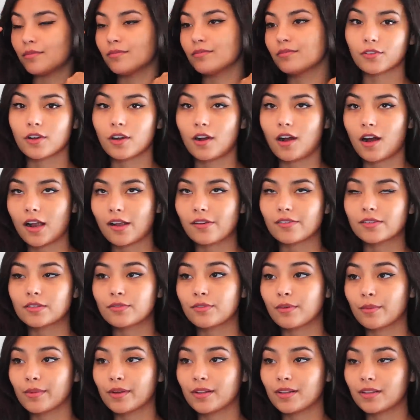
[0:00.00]
Forgot I was
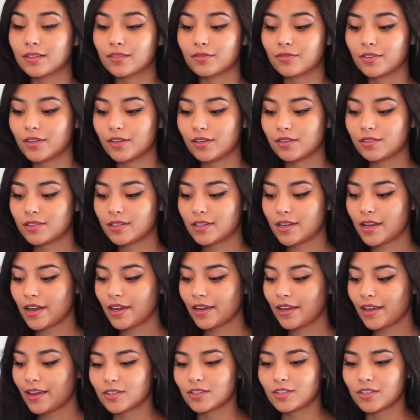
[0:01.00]
filming this video
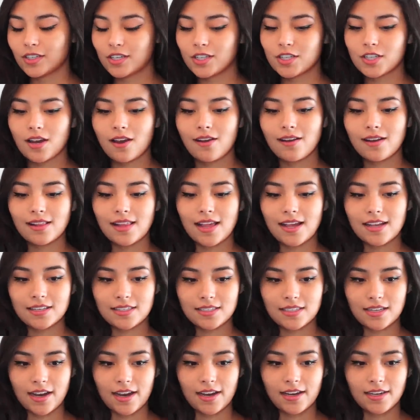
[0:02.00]
today. So I took a shower
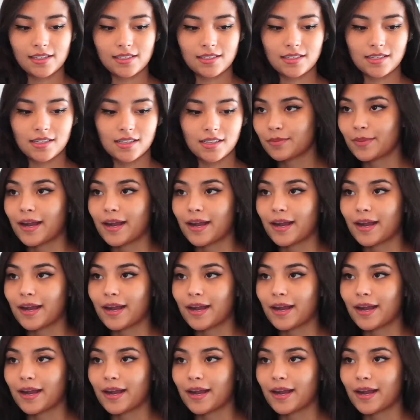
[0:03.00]
last night.